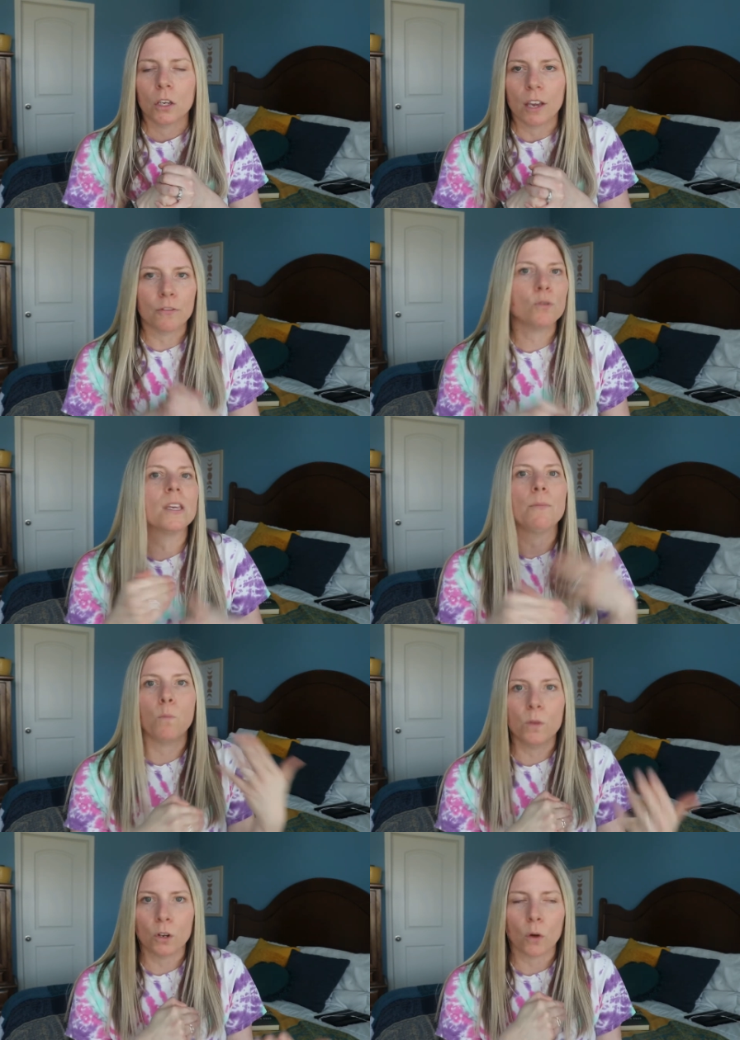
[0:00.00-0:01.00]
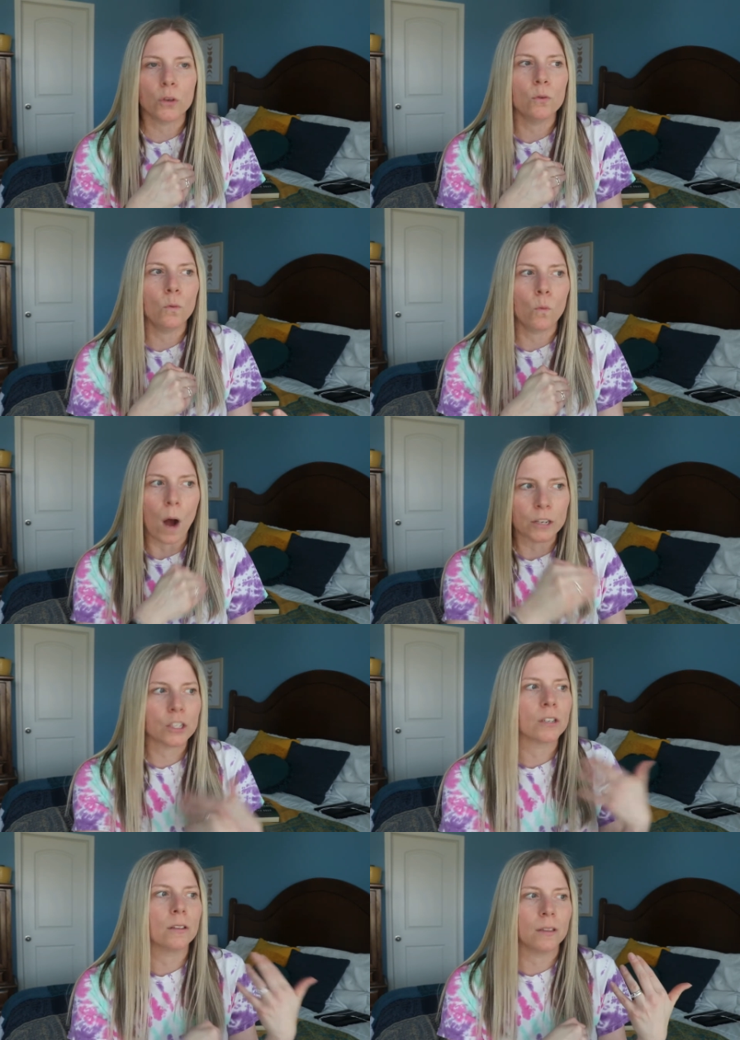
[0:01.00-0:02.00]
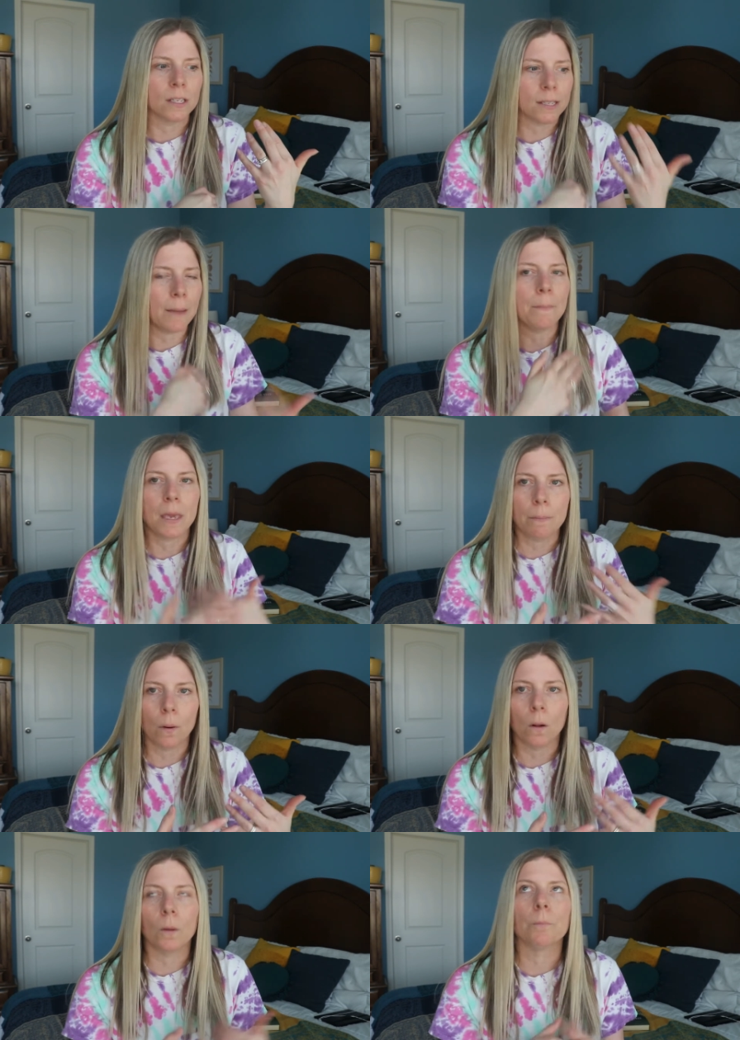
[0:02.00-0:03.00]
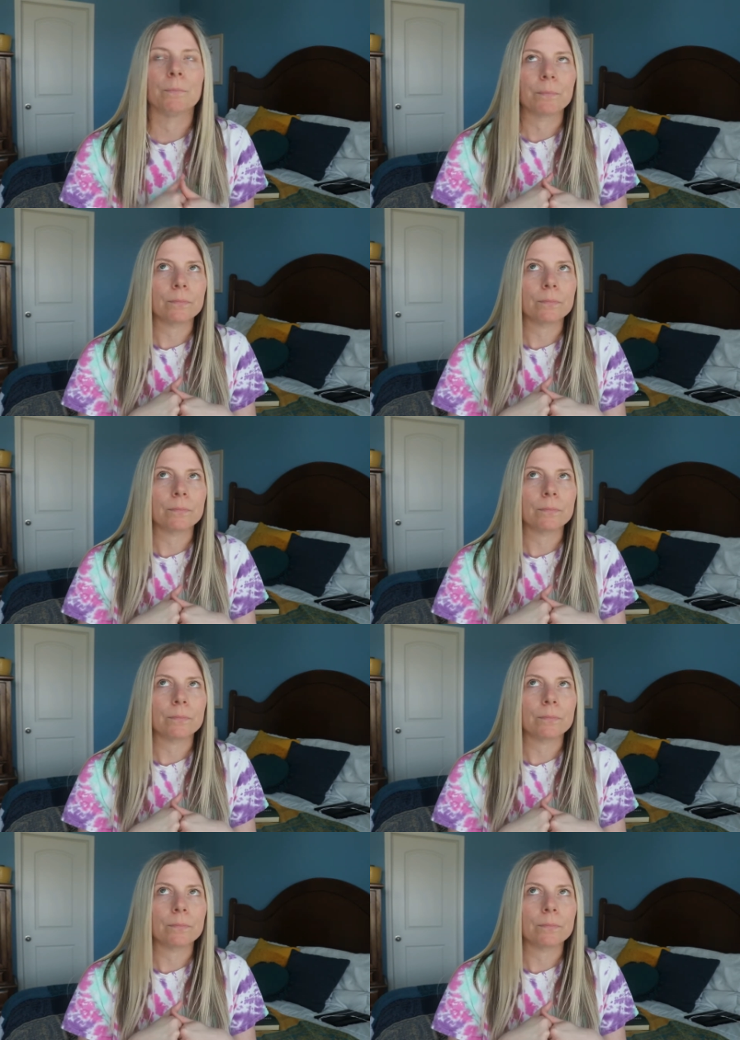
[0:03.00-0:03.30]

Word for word: if you keep, you know, you watch the, the same people